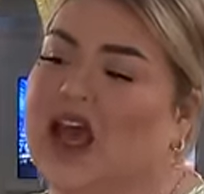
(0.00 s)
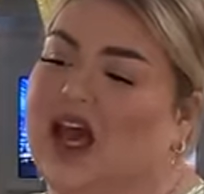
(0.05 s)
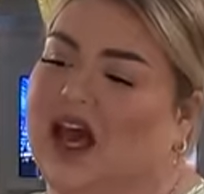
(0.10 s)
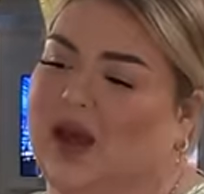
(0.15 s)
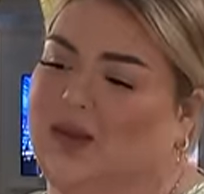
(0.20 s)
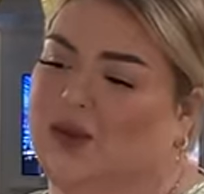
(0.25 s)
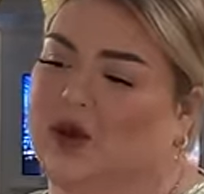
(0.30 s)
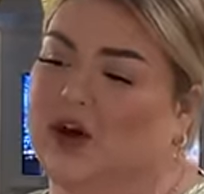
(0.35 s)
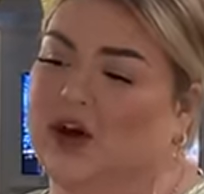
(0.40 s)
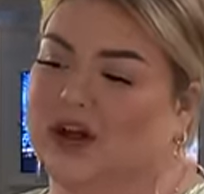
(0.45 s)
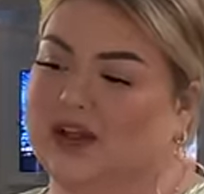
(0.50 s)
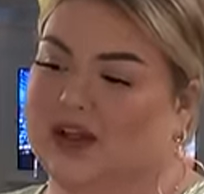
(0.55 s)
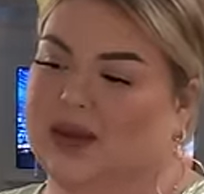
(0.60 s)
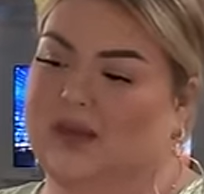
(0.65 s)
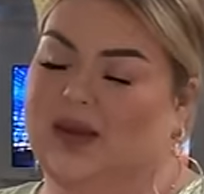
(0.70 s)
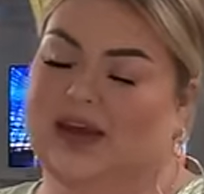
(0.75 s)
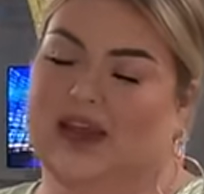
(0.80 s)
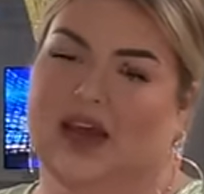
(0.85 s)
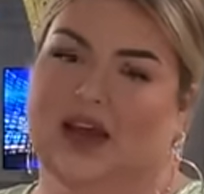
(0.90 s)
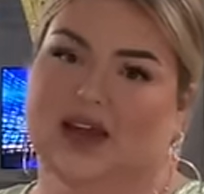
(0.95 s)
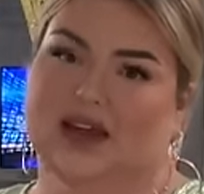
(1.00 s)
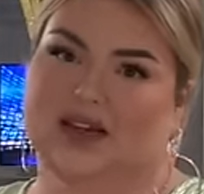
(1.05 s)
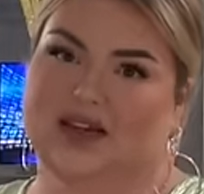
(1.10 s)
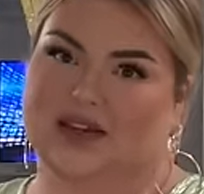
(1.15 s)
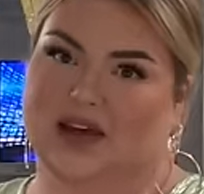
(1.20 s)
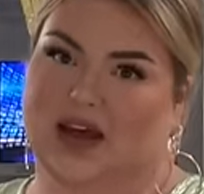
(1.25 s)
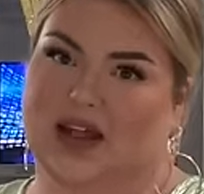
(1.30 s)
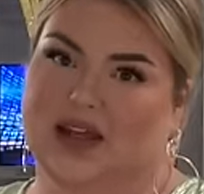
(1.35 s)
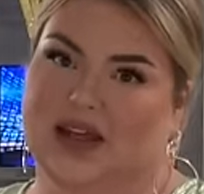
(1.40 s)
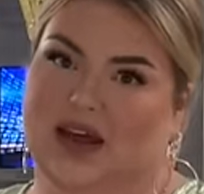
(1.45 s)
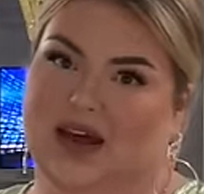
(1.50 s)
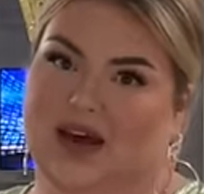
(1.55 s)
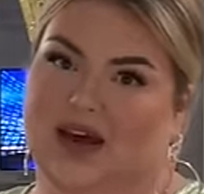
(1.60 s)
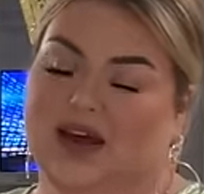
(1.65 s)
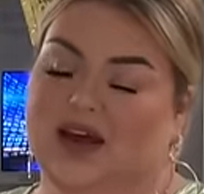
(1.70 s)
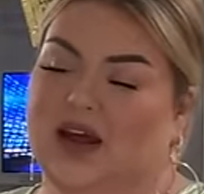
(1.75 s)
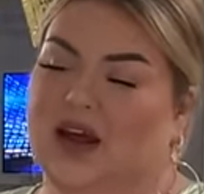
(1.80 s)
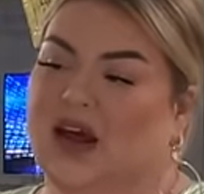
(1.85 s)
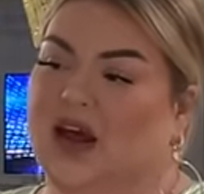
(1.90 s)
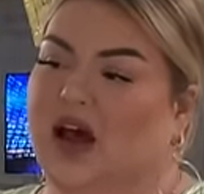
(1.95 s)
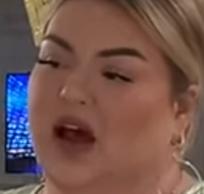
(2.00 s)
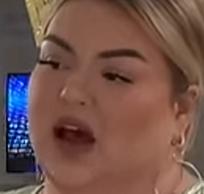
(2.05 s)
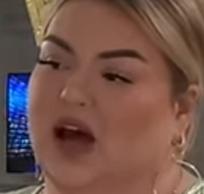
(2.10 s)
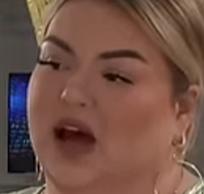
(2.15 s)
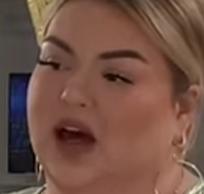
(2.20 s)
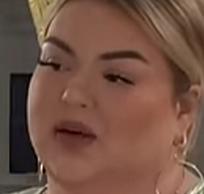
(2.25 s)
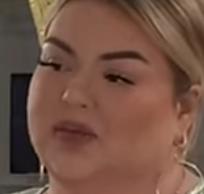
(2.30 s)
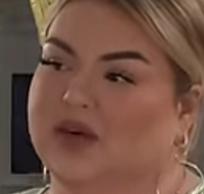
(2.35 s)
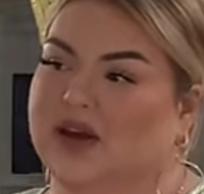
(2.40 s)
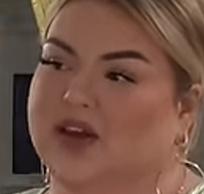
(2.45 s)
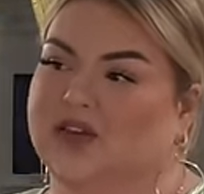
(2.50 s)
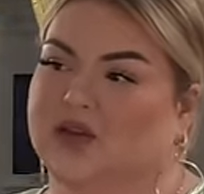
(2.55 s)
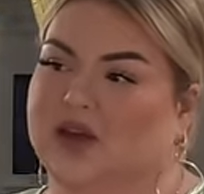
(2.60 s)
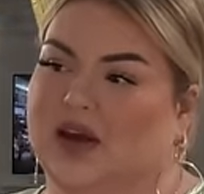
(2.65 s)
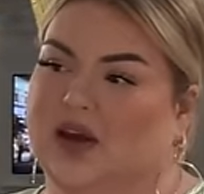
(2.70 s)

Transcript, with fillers: I'm currently making a lasagna because um,